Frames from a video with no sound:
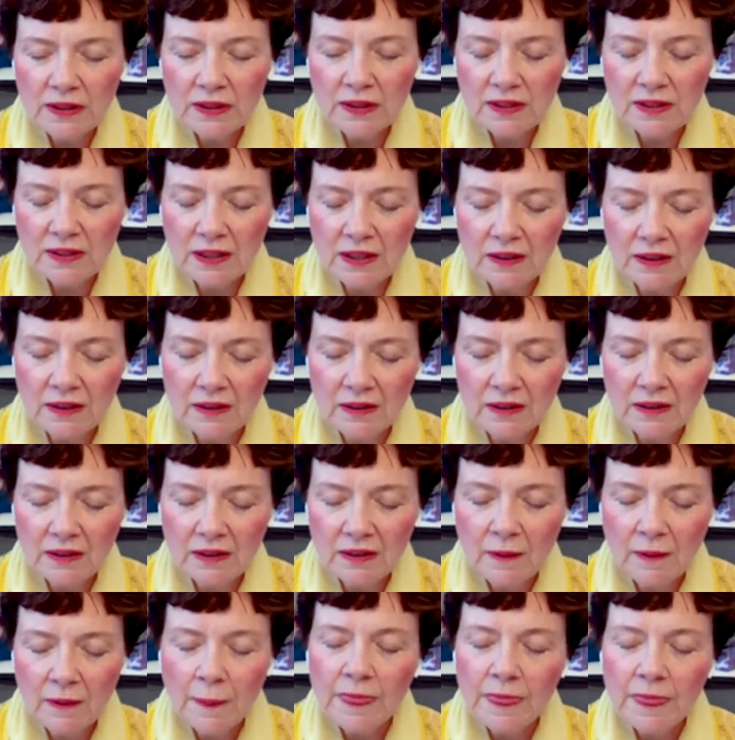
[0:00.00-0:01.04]

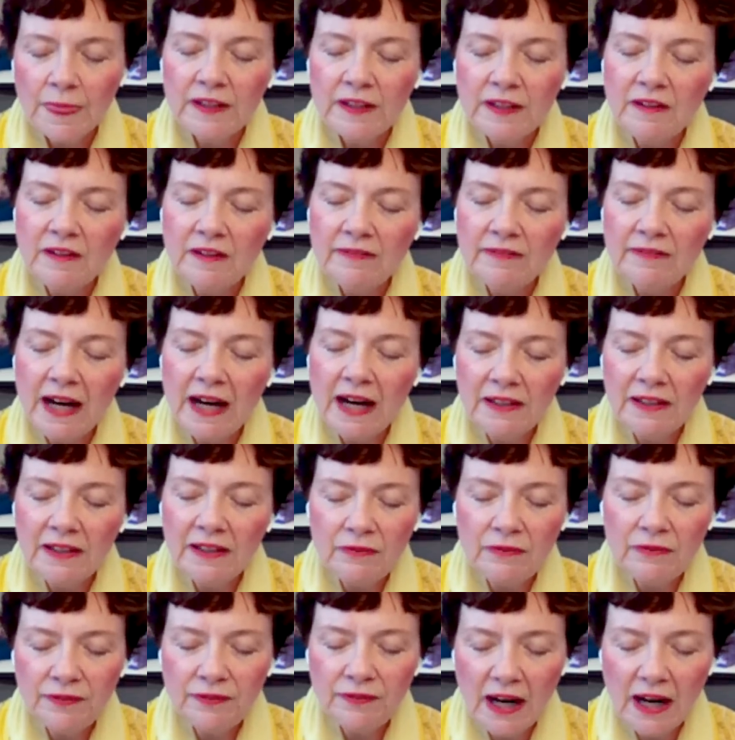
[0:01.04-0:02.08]
focusing. The
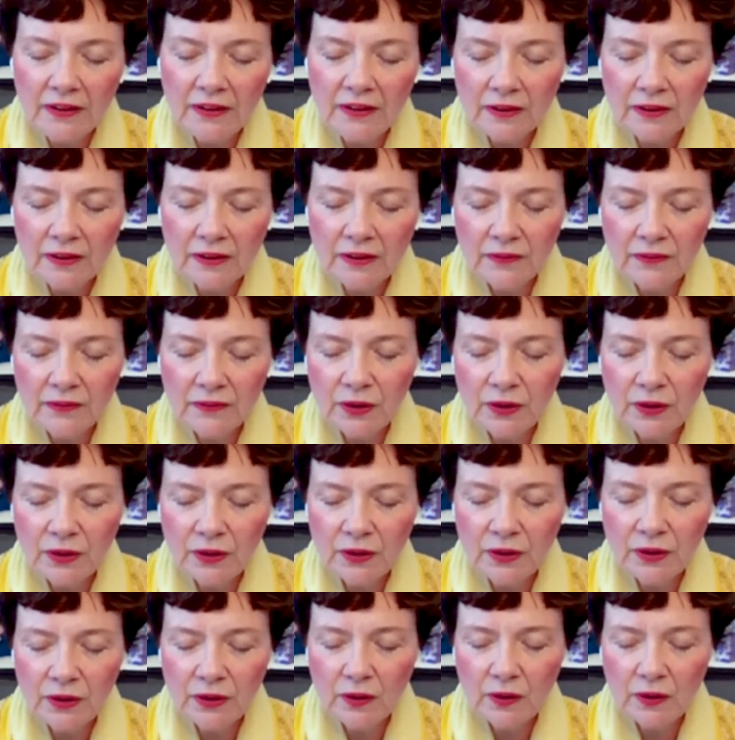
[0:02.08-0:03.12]
divine
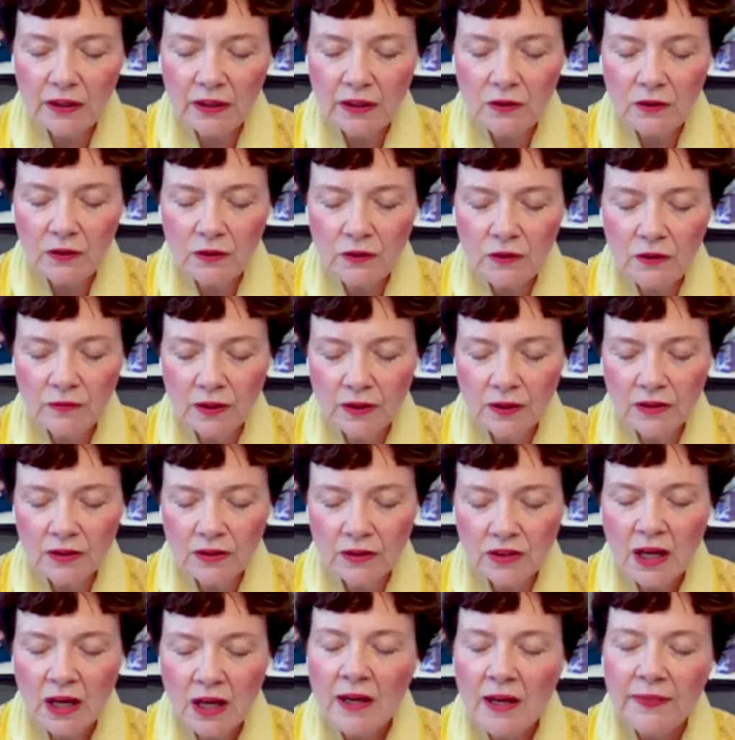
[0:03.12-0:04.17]
father of the great
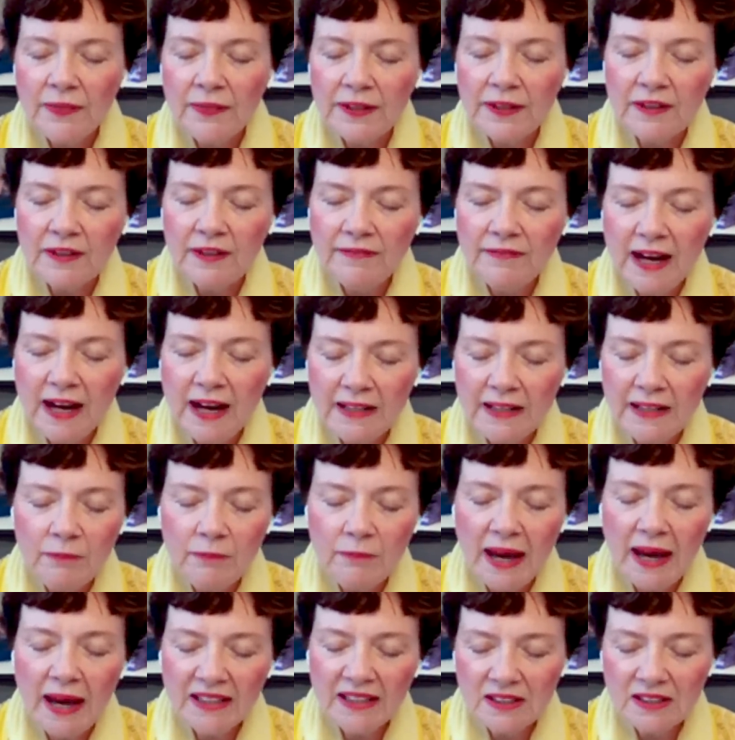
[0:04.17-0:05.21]
universe,
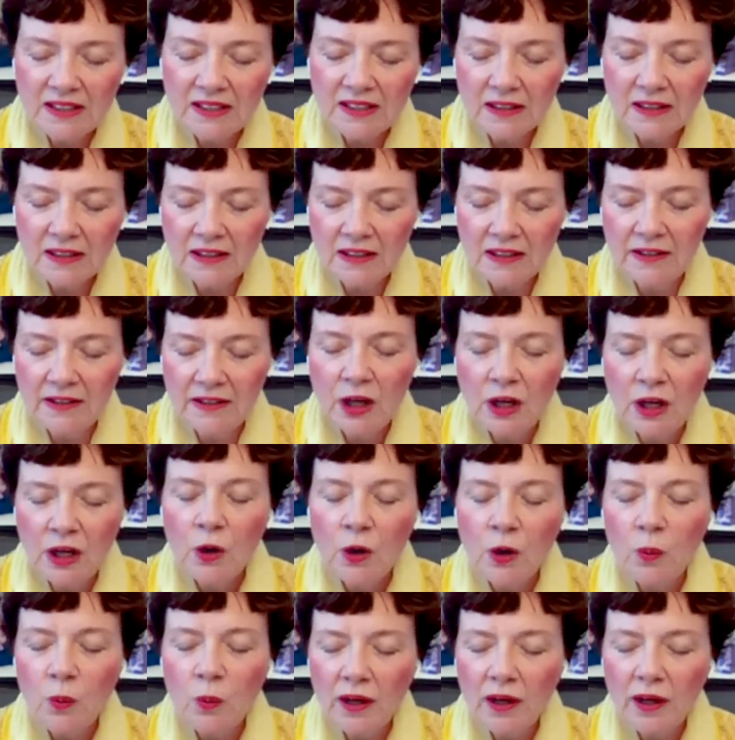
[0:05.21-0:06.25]
the divine
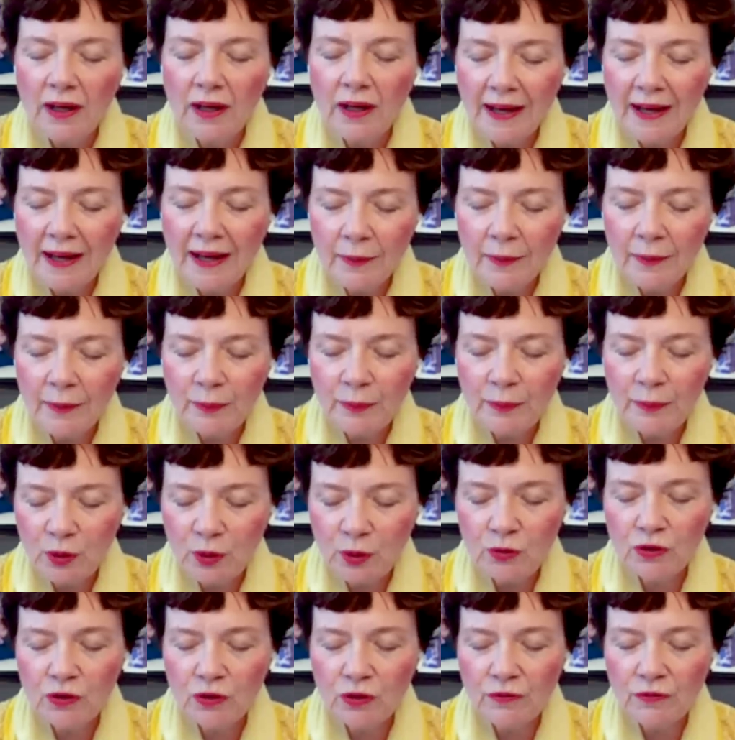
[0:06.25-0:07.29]
masculine,
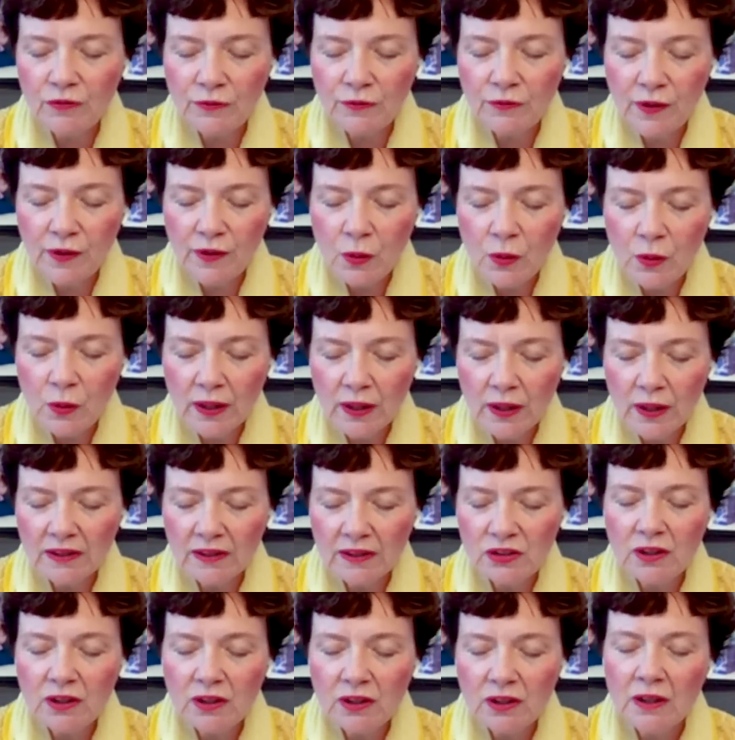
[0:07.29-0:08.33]
will help you to
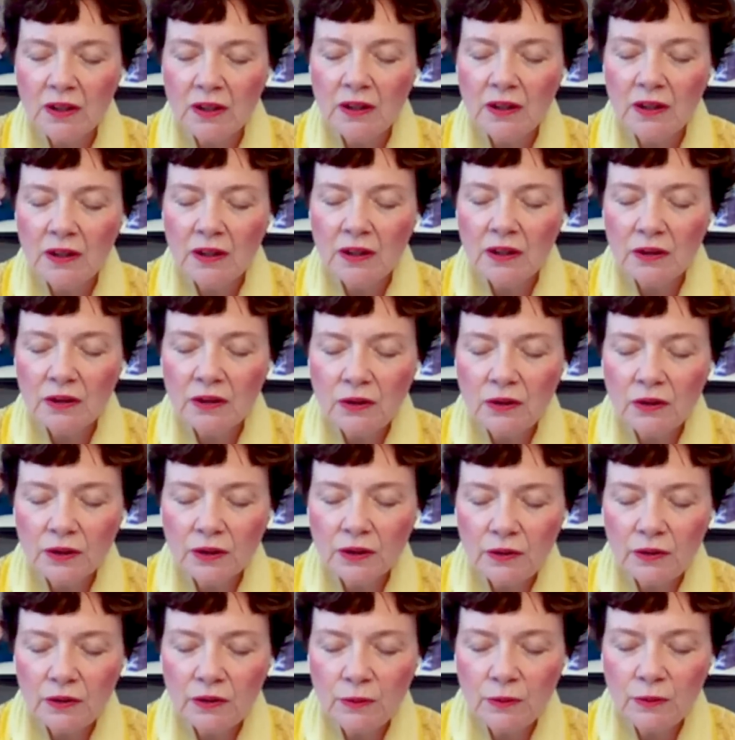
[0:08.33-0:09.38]
focus
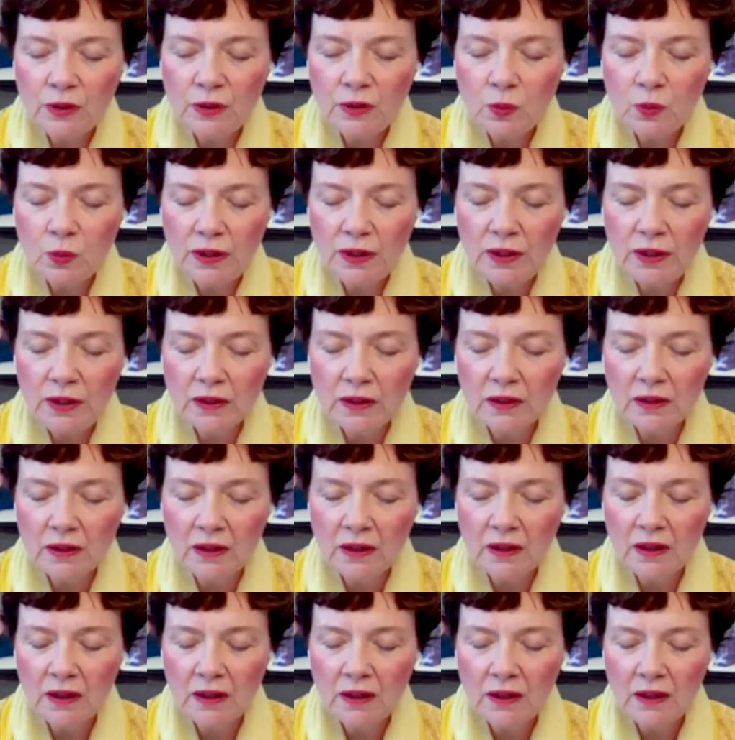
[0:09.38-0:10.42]
your
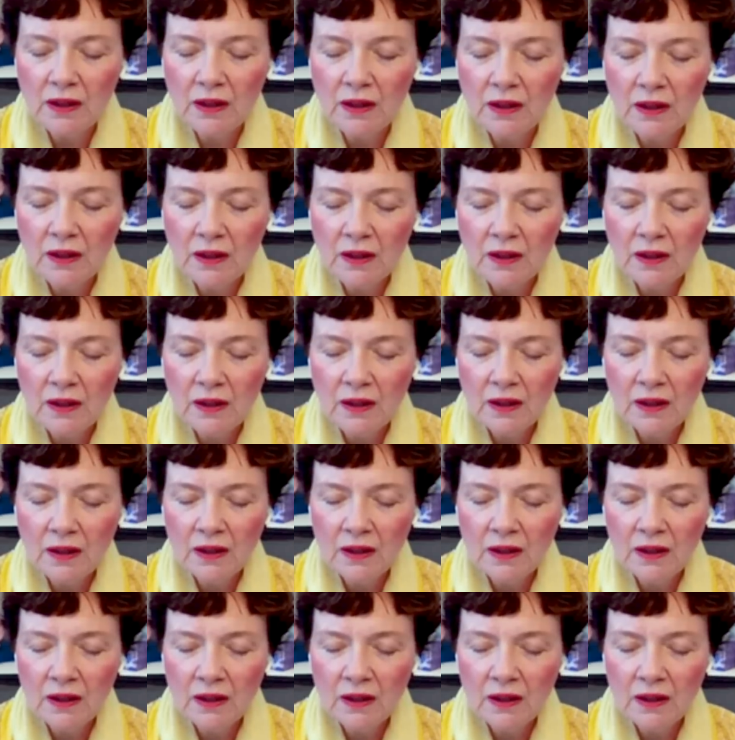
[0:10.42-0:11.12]
human will.